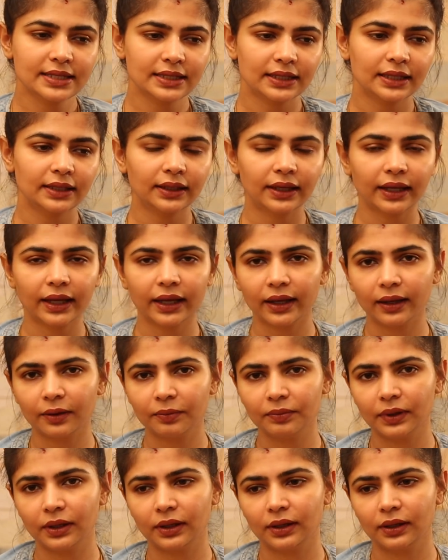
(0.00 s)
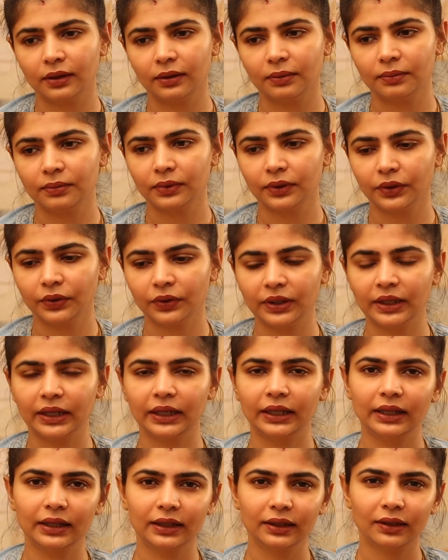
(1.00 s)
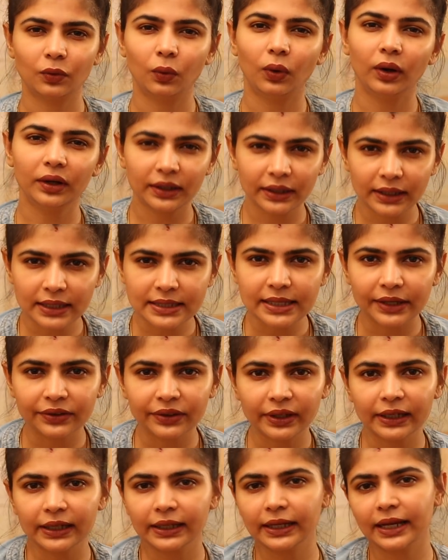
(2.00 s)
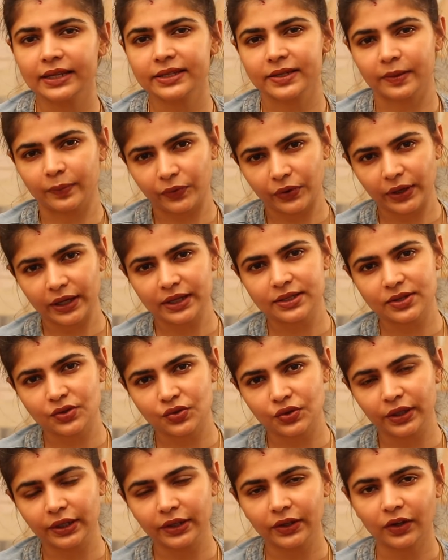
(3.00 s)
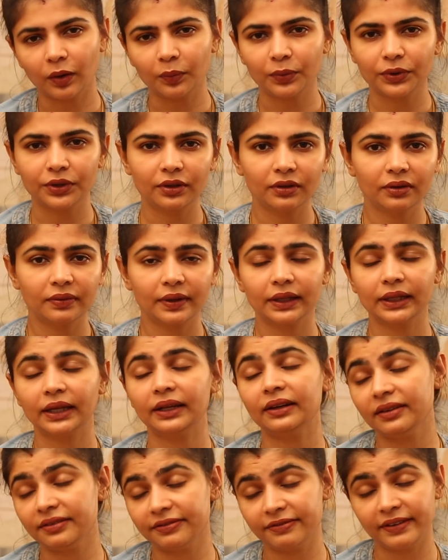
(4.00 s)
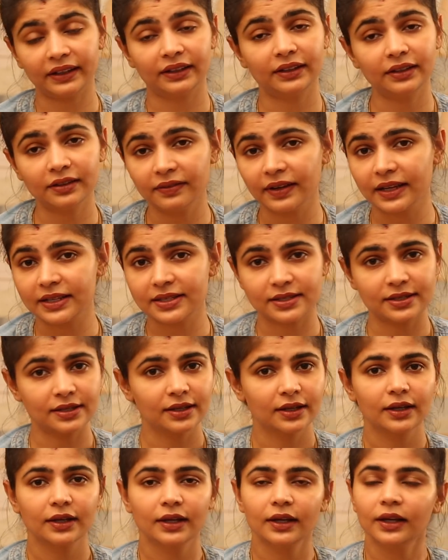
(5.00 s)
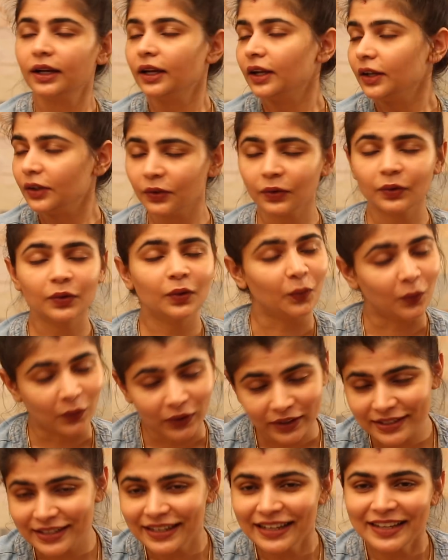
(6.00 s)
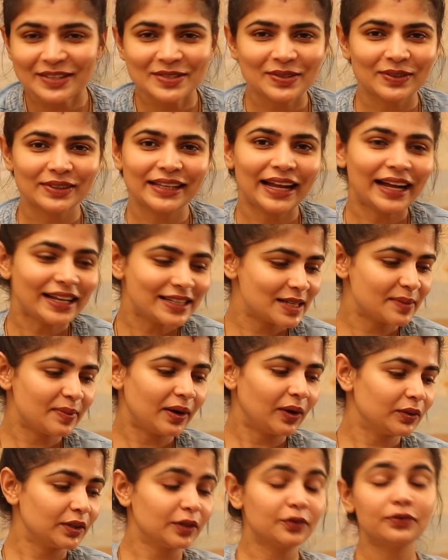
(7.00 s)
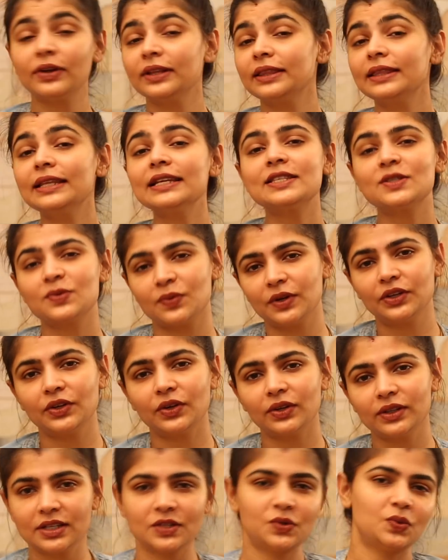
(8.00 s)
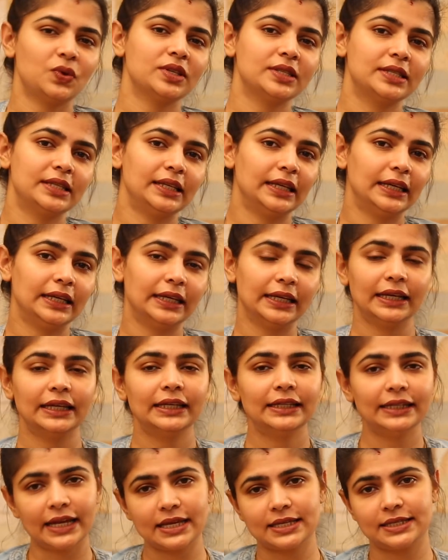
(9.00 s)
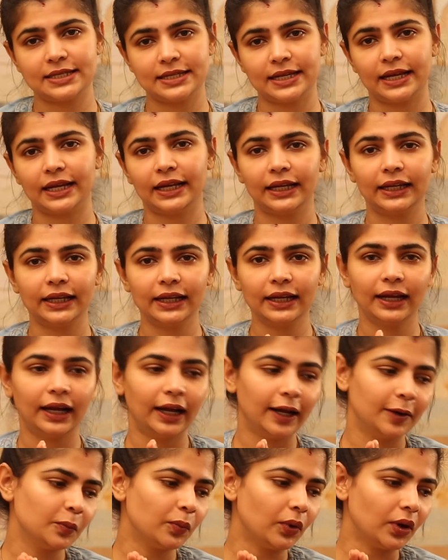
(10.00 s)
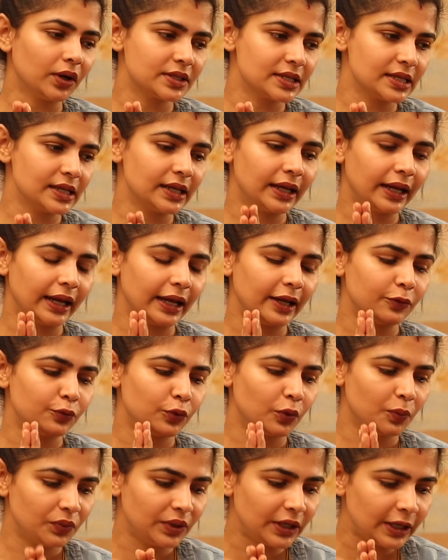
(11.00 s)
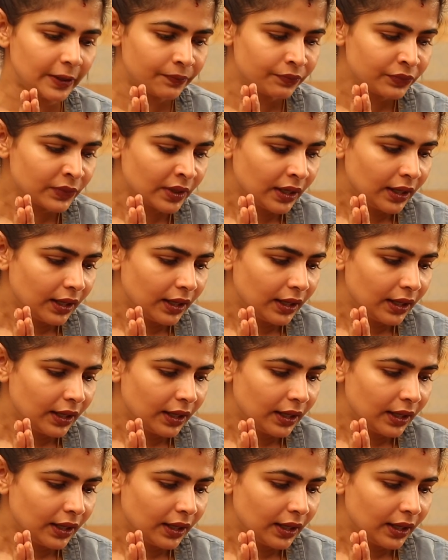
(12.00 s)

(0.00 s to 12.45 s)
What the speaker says: skincare, you know, the quantities are really nice, the price is really competitive, and they're effective as you know what. So that's about it for this video. This was the YesStyle unboxing, and for me,